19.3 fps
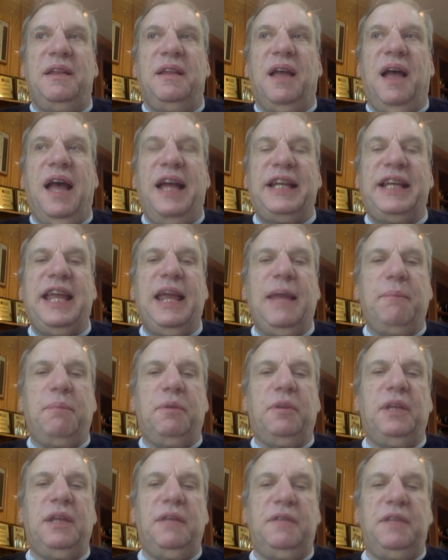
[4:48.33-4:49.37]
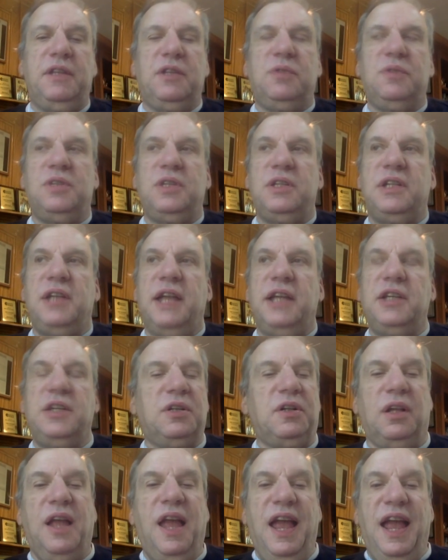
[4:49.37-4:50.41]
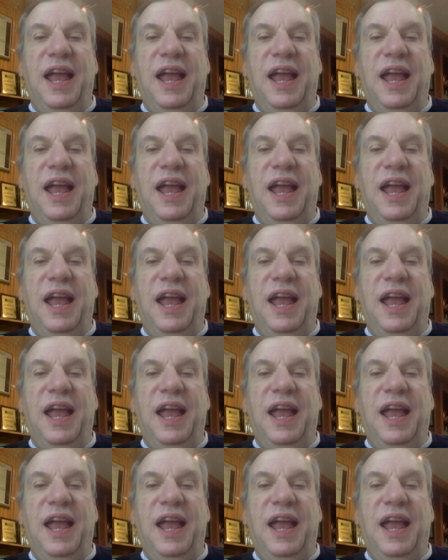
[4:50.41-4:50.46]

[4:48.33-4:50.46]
I can't believe this was intentional.